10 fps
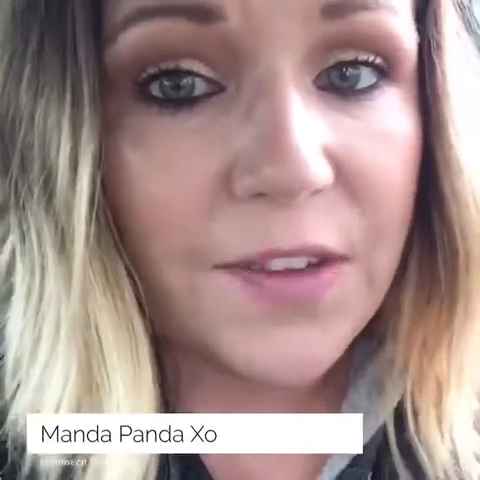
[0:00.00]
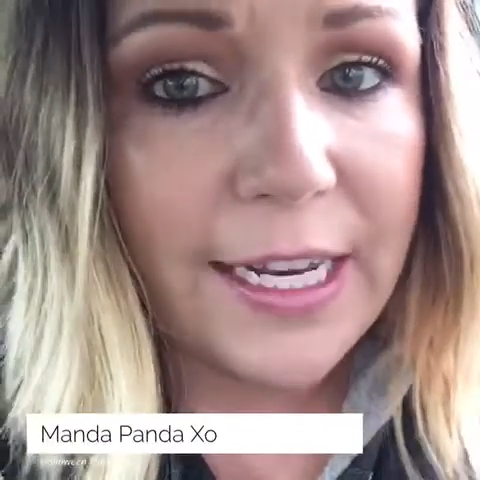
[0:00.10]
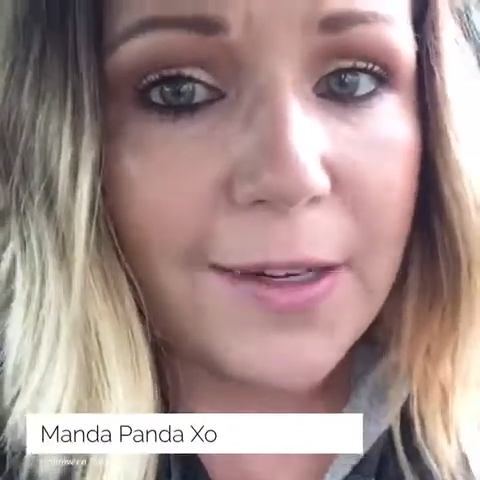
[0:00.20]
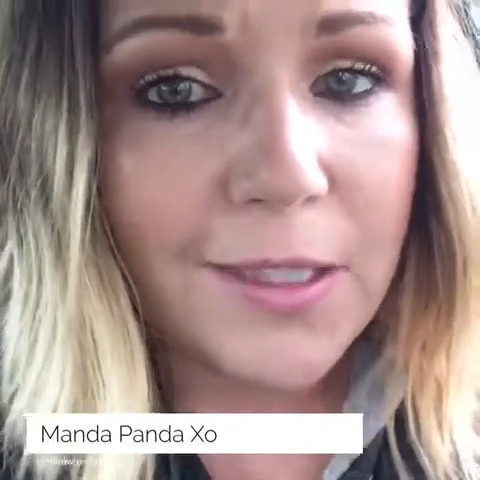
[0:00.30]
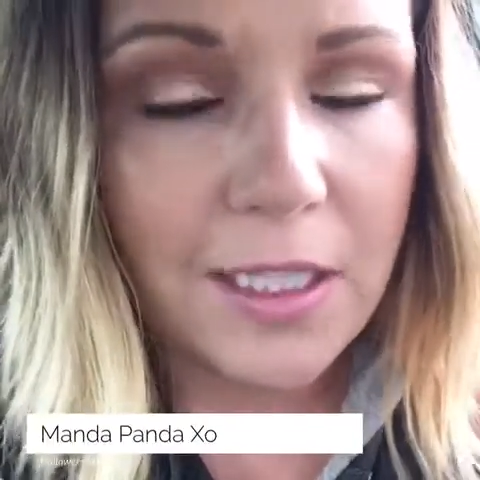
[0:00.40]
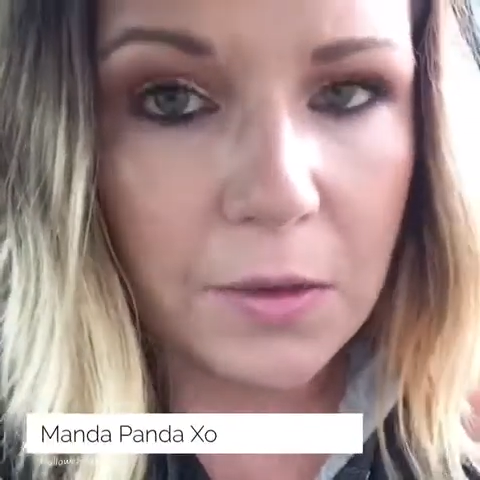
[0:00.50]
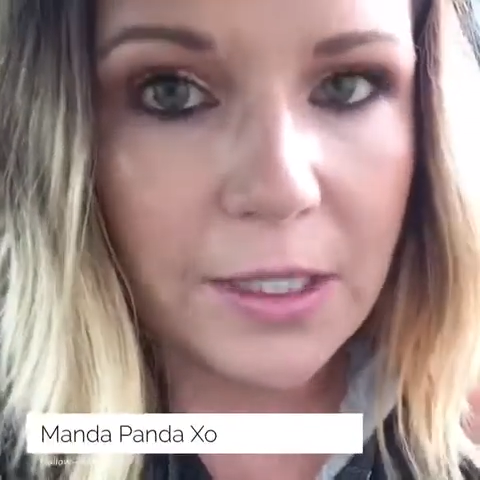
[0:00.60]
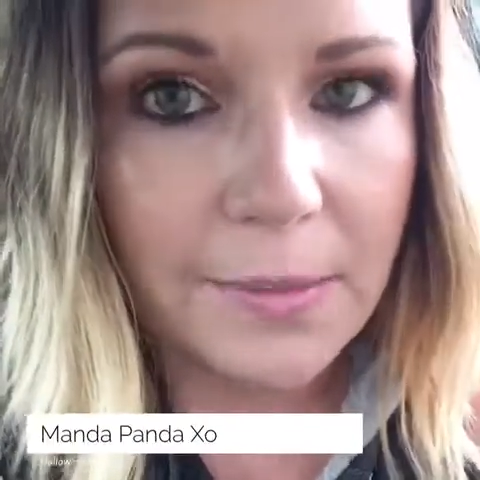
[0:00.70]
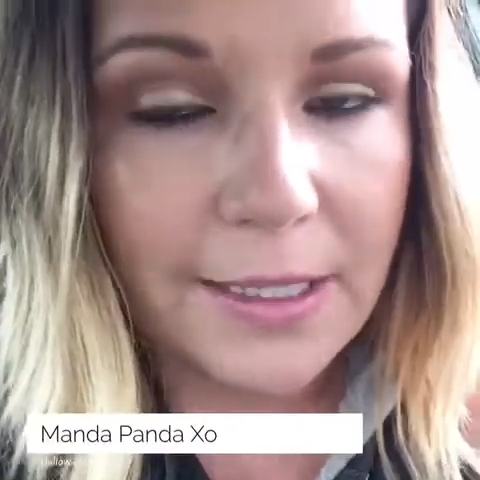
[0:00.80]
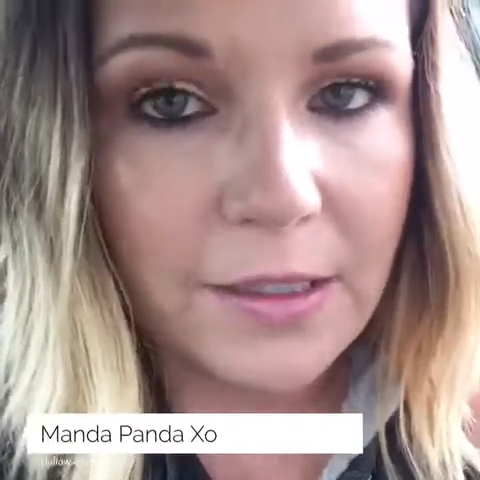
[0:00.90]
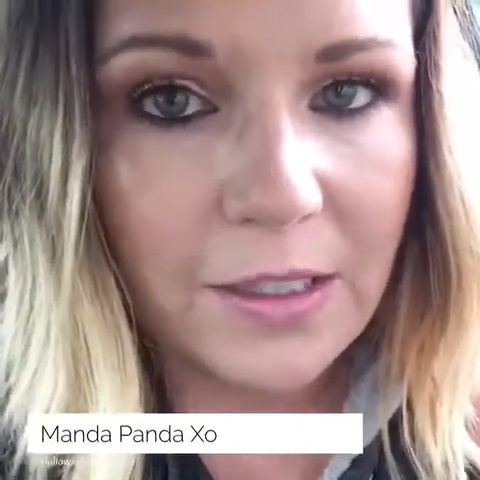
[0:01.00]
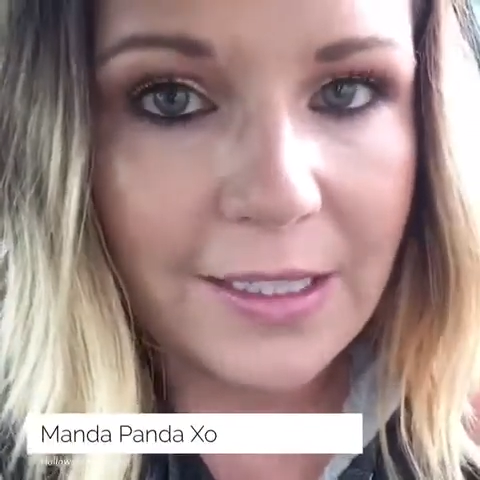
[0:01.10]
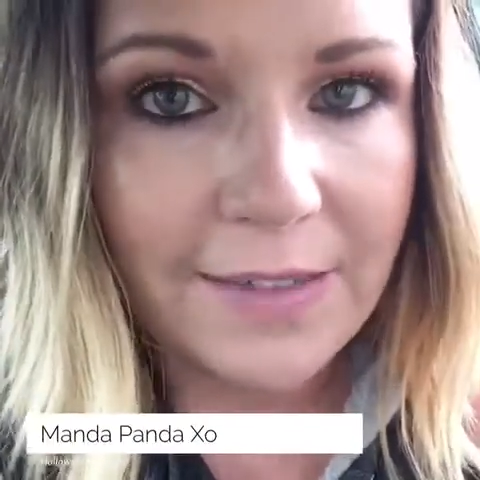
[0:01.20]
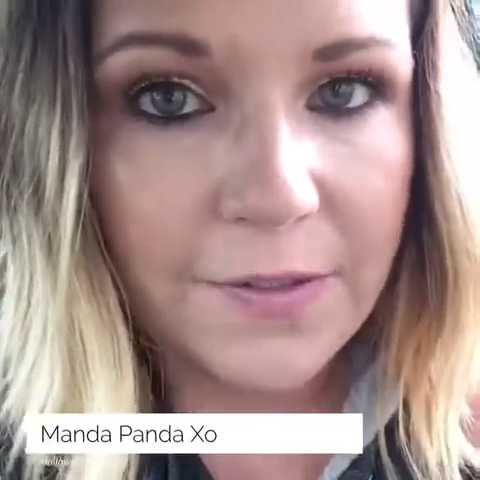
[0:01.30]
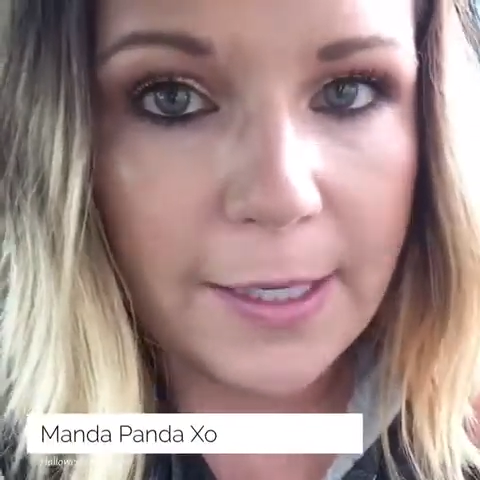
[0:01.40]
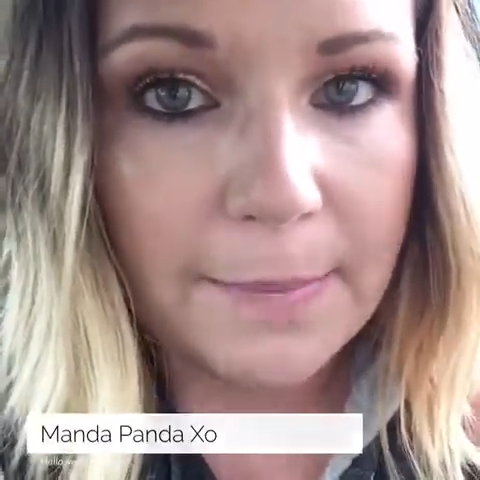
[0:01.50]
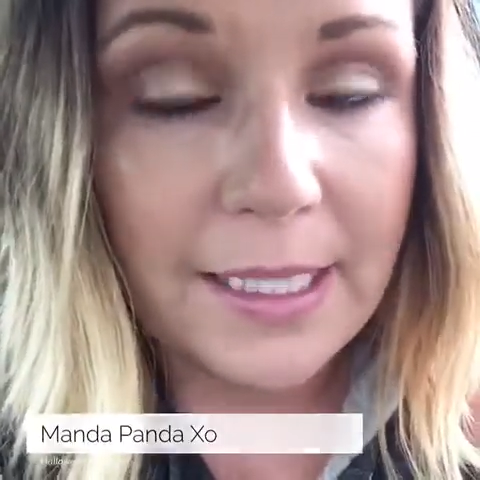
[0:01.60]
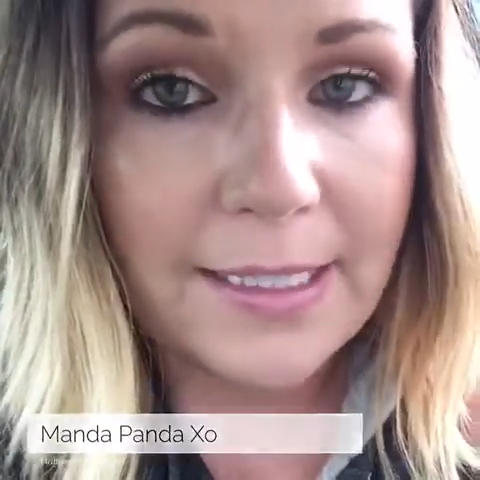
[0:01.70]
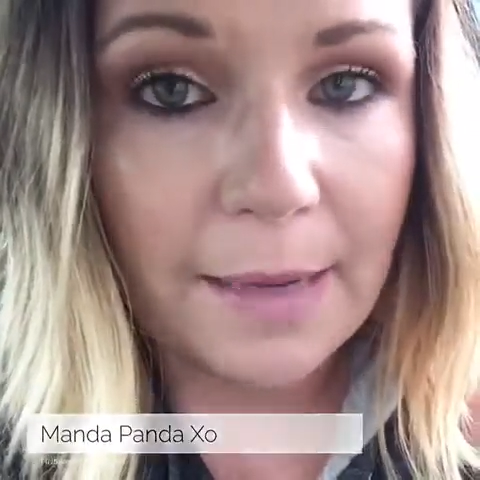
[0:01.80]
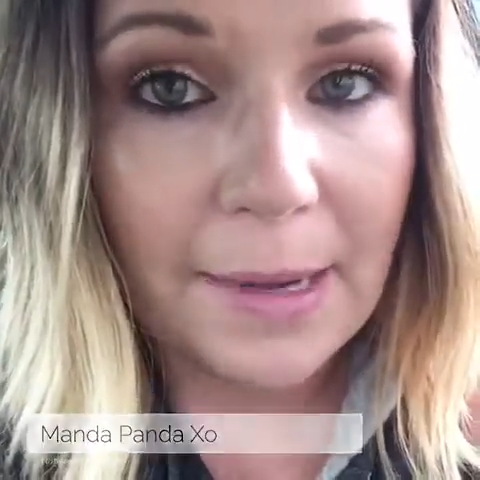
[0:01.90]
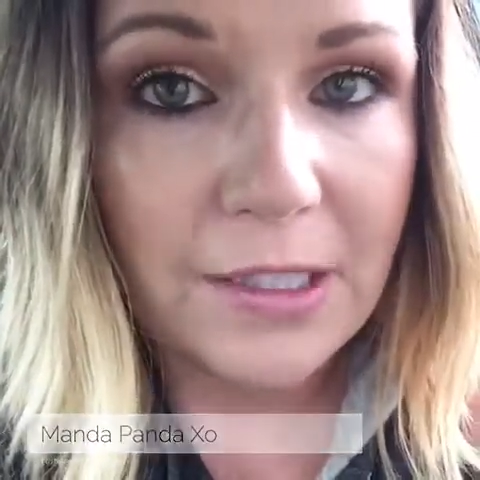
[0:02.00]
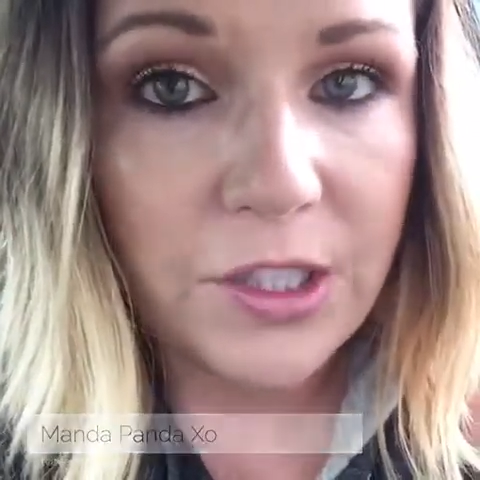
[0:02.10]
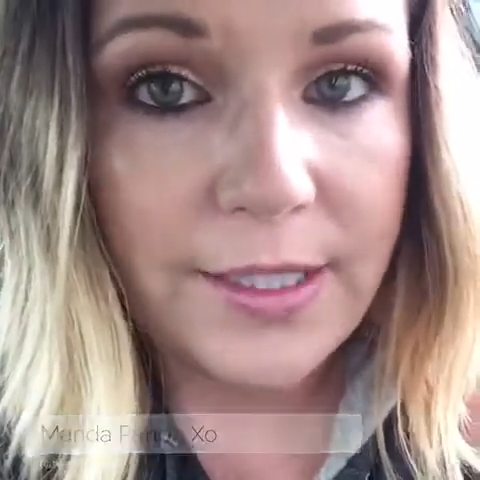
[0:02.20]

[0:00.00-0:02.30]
video is going to be a little different because I'm actually